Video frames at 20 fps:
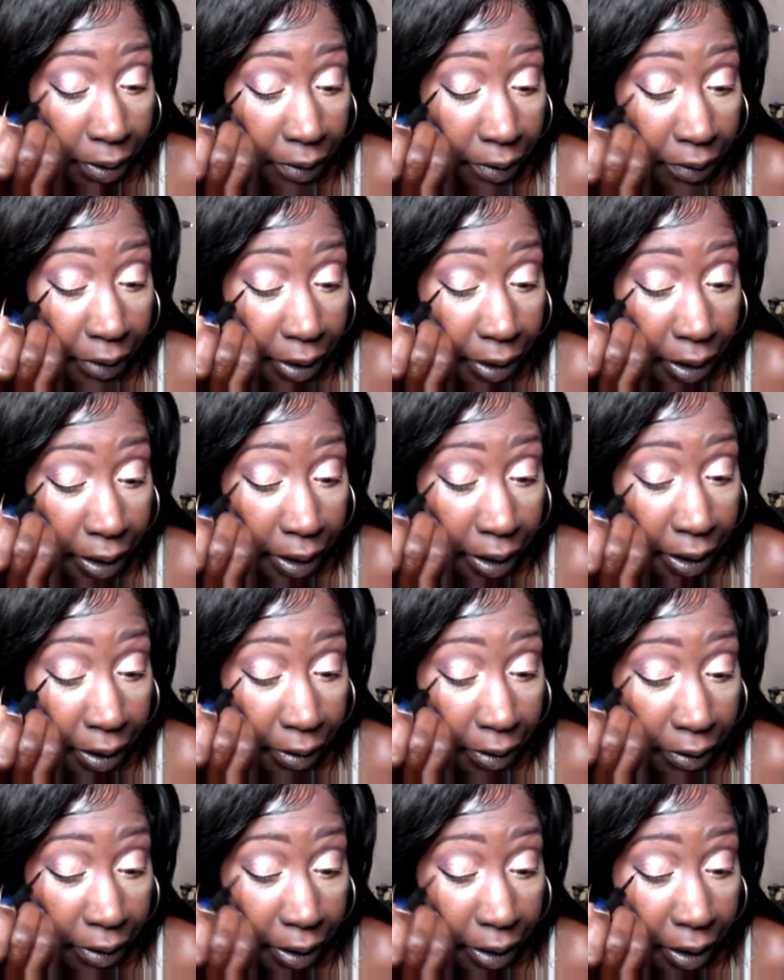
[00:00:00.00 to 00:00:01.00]
right up
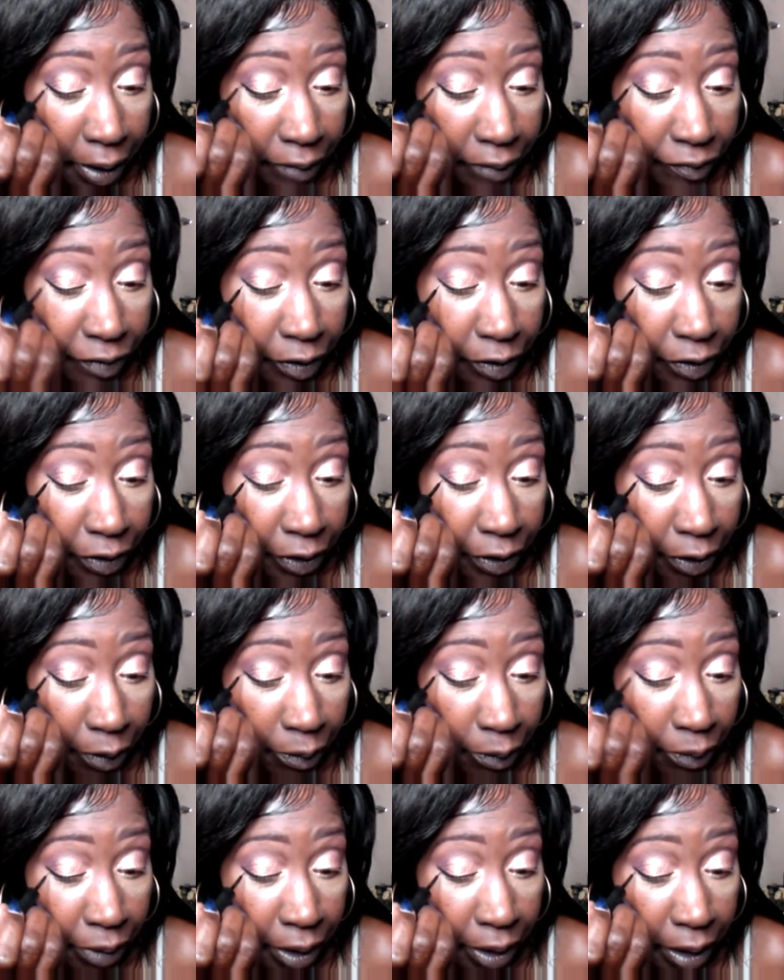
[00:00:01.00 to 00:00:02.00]
under here.
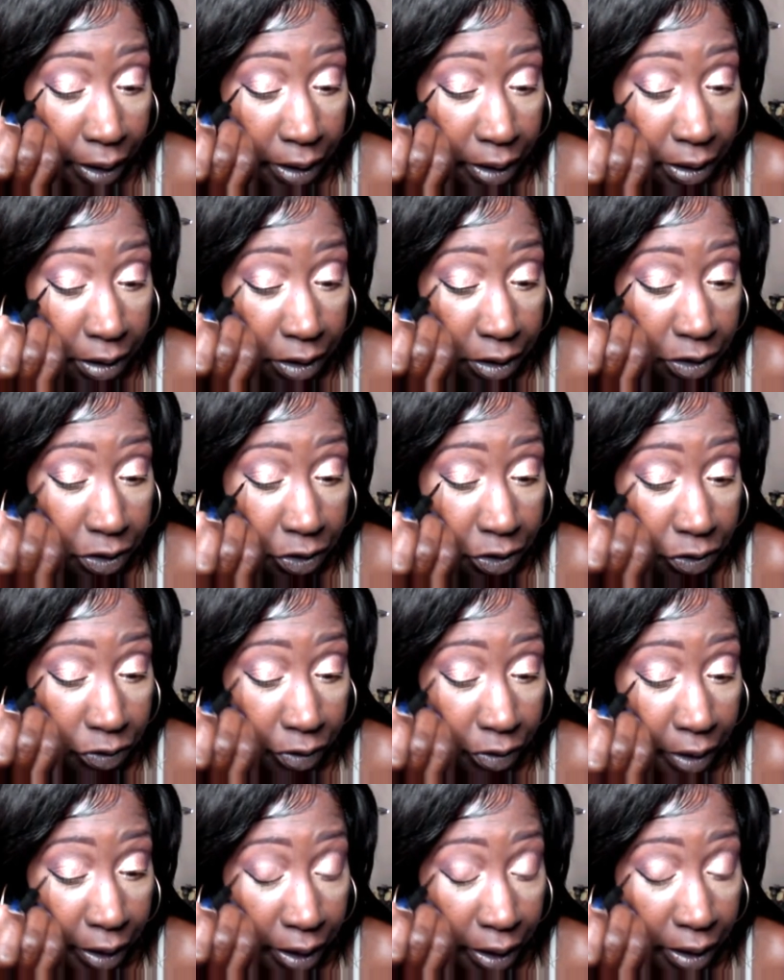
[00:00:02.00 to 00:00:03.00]
And if you don't
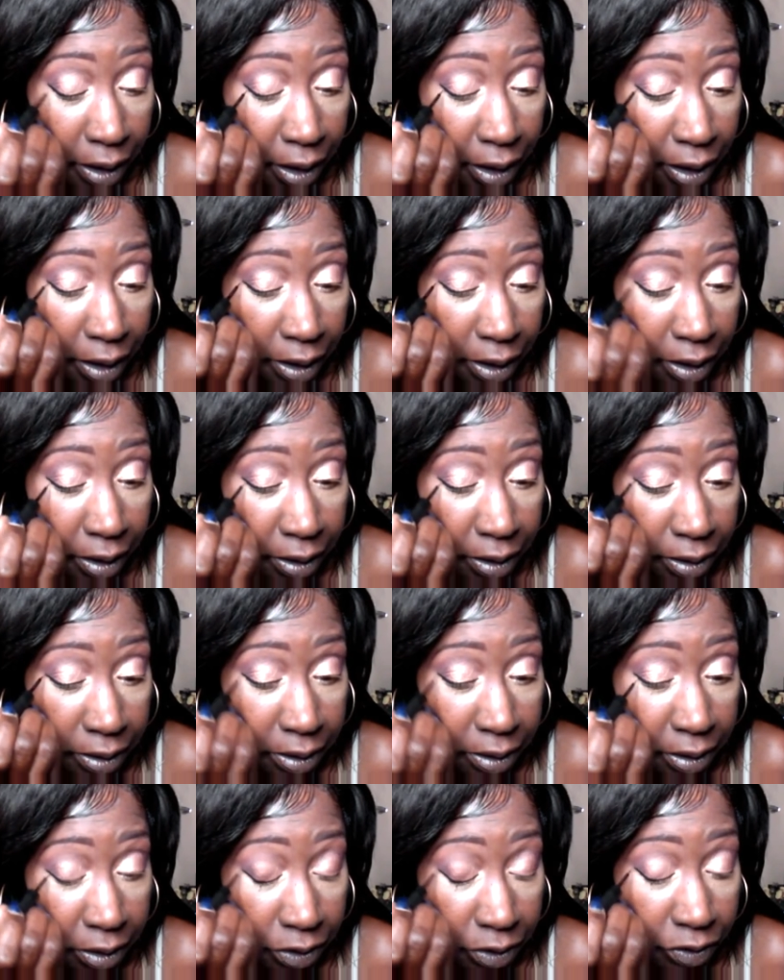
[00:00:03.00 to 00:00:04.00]
get it straight,
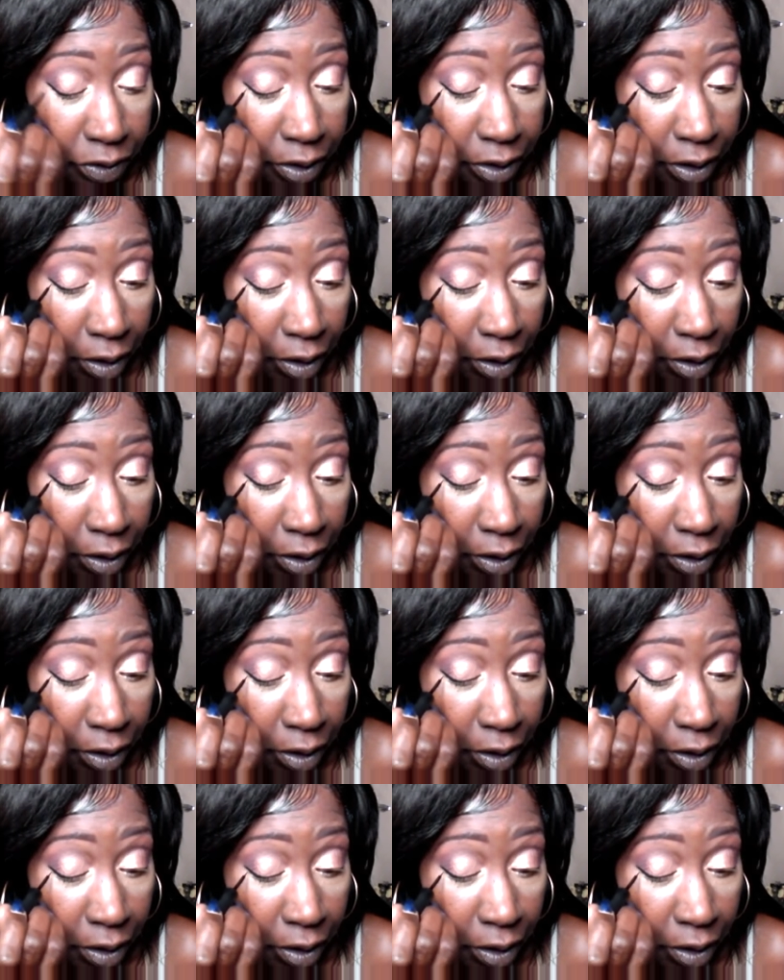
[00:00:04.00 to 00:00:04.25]
ladies,